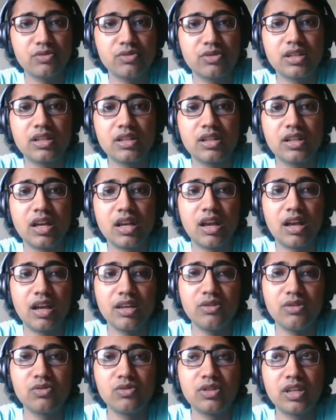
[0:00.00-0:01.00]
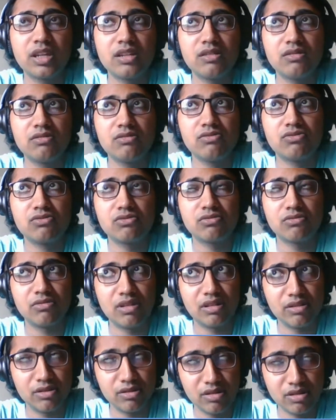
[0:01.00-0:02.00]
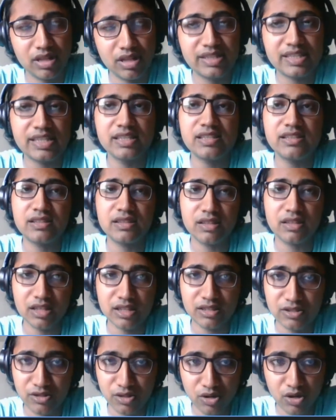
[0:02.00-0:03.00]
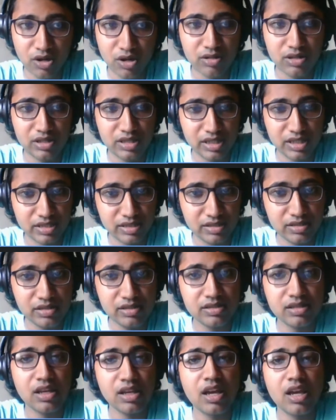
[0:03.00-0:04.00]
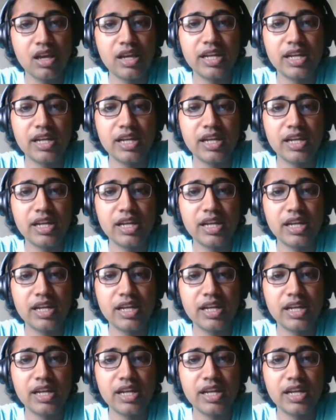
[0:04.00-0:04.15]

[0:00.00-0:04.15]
You can since it's your thesis,